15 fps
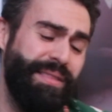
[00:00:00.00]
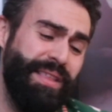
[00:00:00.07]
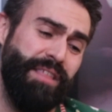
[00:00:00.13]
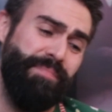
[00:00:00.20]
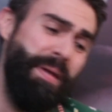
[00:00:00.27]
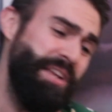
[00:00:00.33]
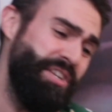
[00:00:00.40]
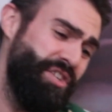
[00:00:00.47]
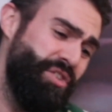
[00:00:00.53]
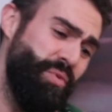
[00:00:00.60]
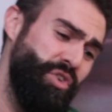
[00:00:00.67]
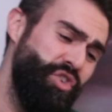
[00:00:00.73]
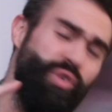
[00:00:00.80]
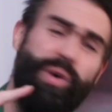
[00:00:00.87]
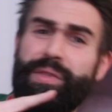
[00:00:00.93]
especially to
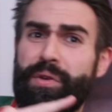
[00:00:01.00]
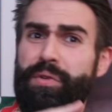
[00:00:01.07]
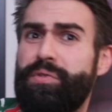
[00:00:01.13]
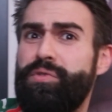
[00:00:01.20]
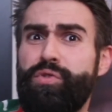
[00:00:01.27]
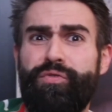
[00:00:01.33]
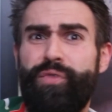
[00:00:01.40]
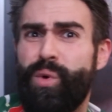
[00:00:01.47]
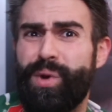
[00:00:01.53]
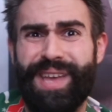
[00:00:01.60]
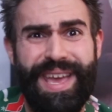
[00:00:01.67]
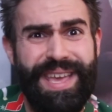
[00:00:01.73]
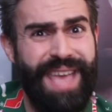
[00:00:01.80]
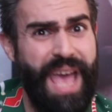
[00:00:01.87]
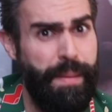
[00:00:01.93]
enjoy those new
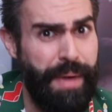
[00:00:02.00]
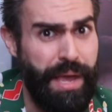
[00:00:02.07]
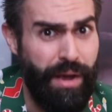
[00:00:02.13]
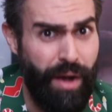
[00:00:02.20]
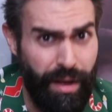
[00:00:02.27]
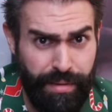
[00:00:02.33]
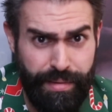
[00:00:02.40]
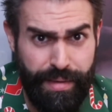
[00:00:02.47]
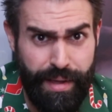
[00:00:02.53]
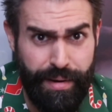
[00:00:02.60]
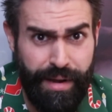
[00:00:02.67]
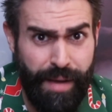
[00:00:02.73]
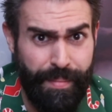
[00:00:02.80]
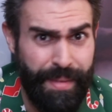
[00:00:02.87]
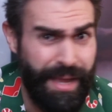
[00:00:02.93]
4K gaming consoles that are coming